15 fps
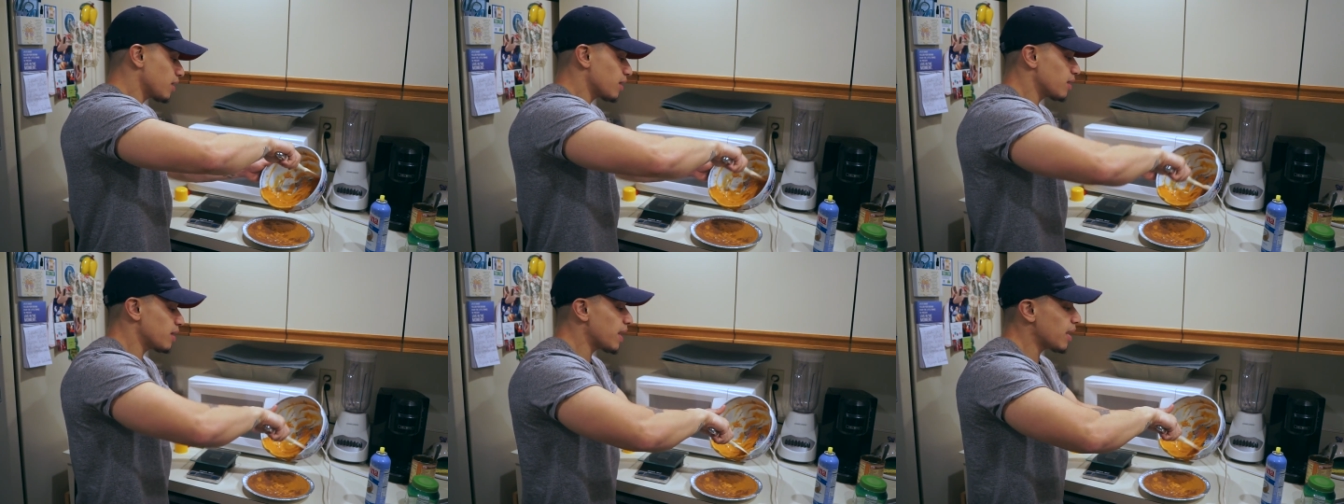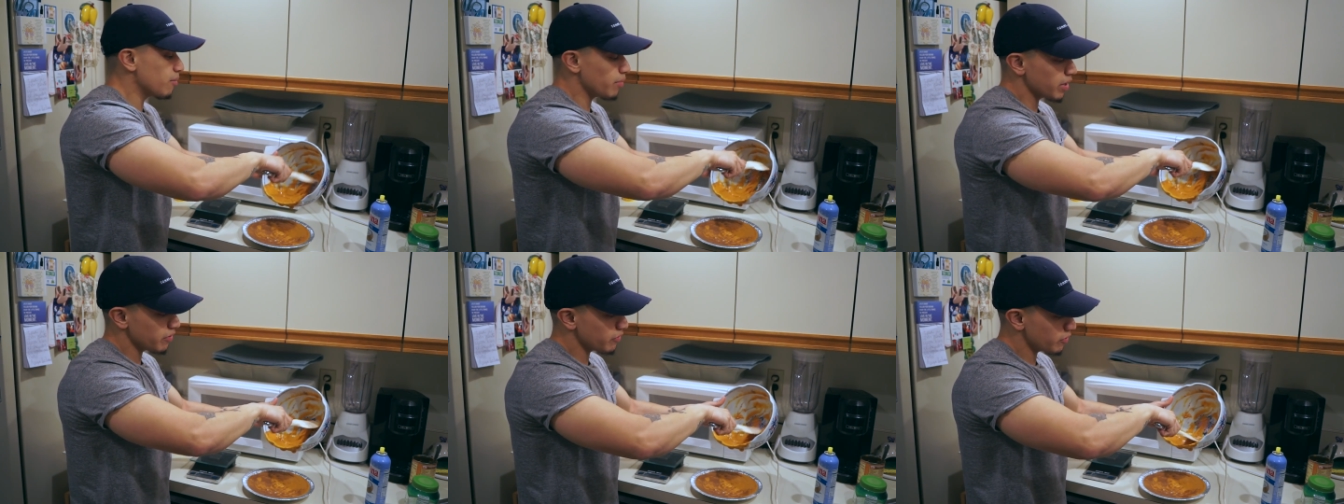that,
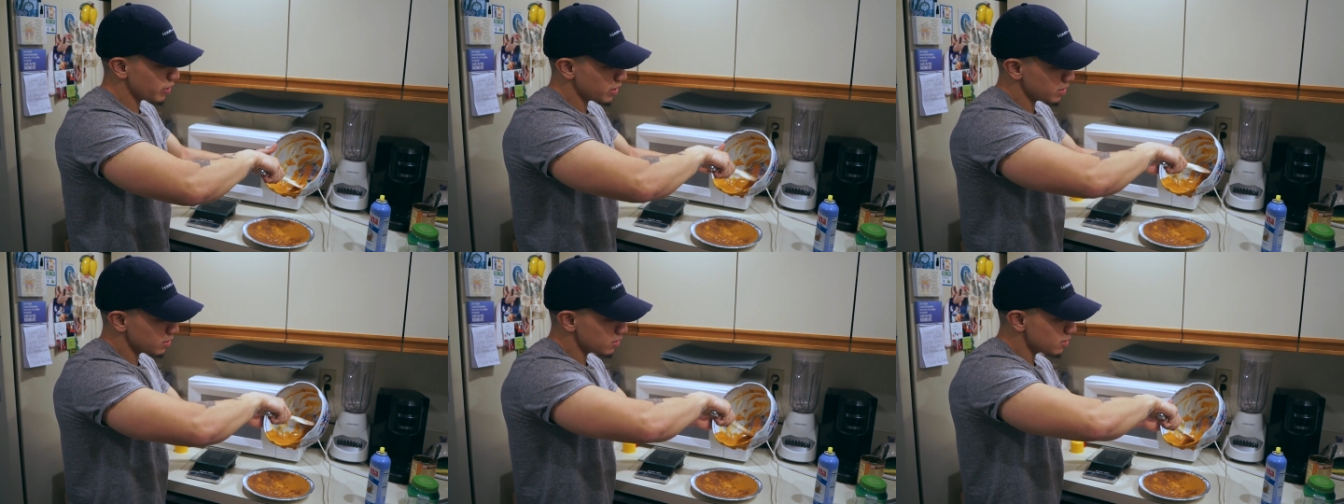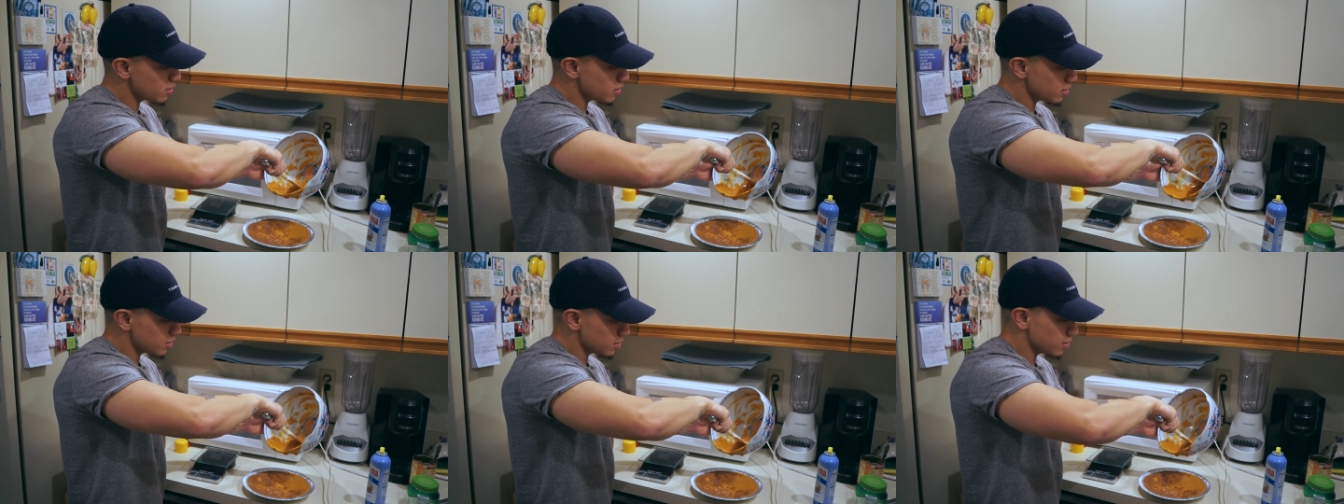my friends,
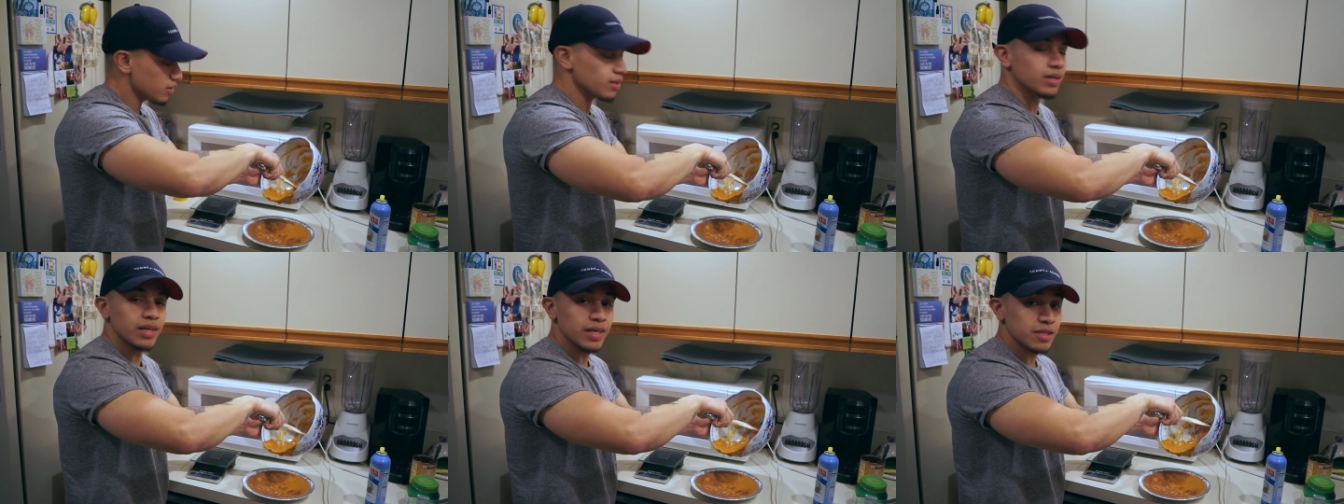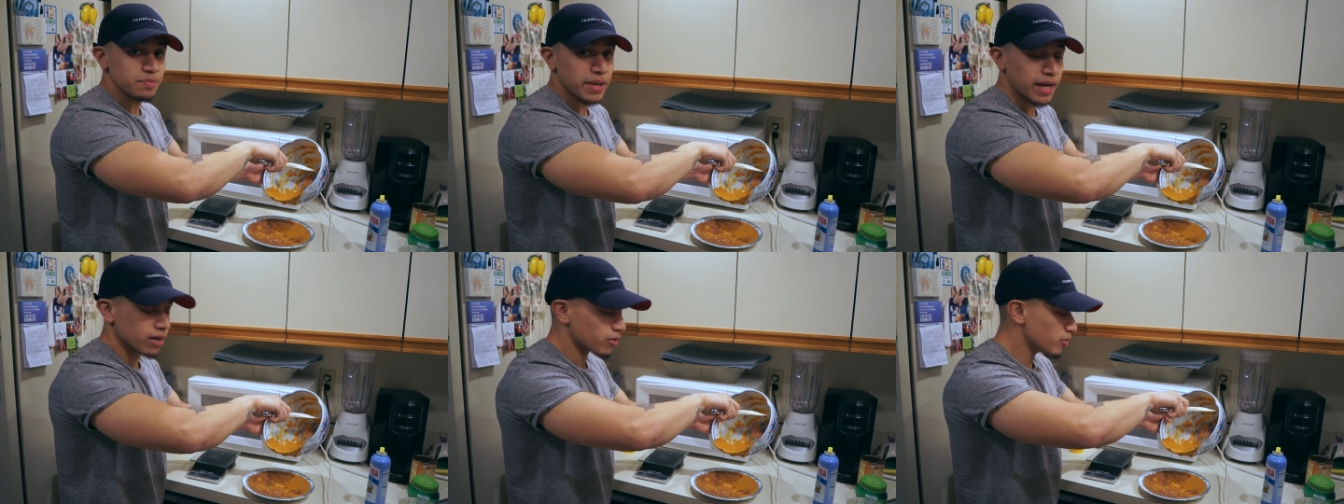is
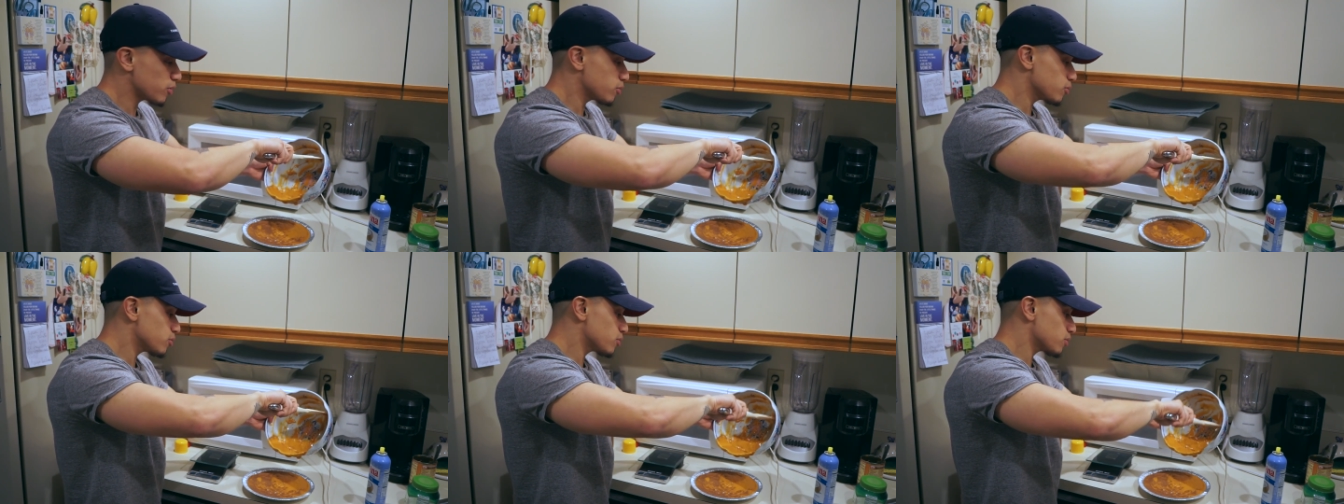macros.